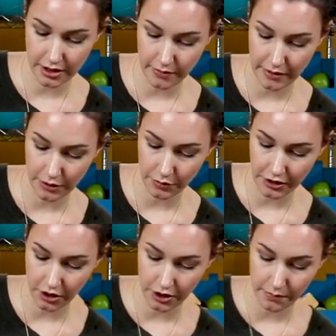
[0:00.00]
It's going to make it
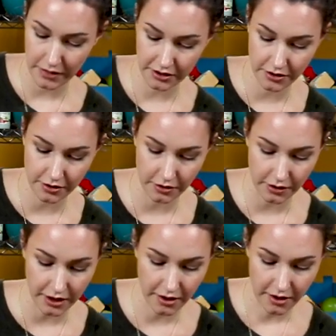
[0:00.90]
really hard to mix
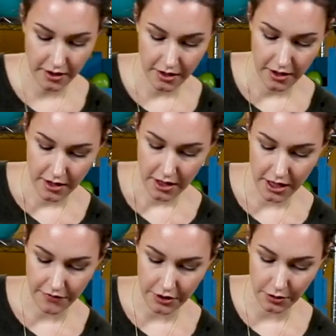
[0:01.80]
thoroughly
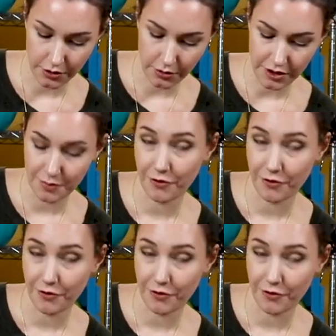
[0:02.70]
if you don't do